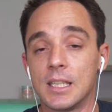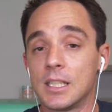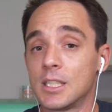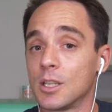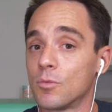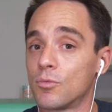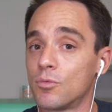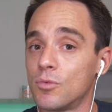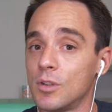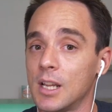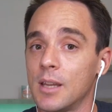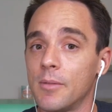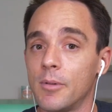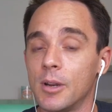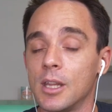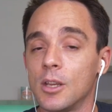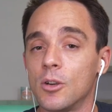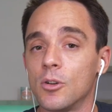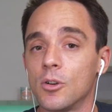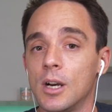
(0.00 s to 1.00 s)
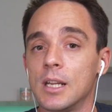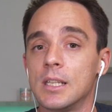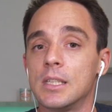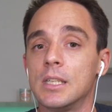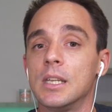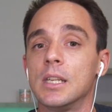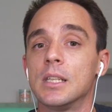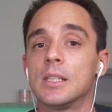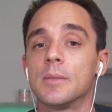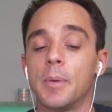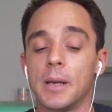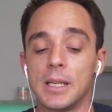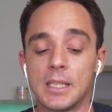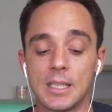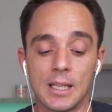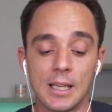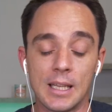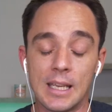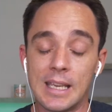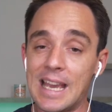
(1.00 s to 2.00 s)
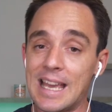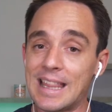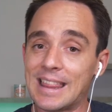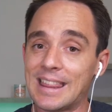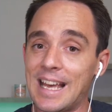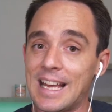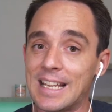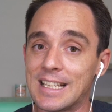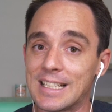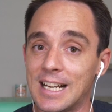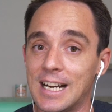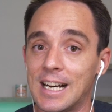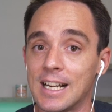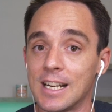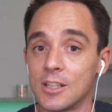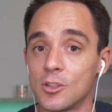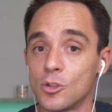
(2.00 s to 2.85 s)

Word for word: It's a really, really good idea to basically get that data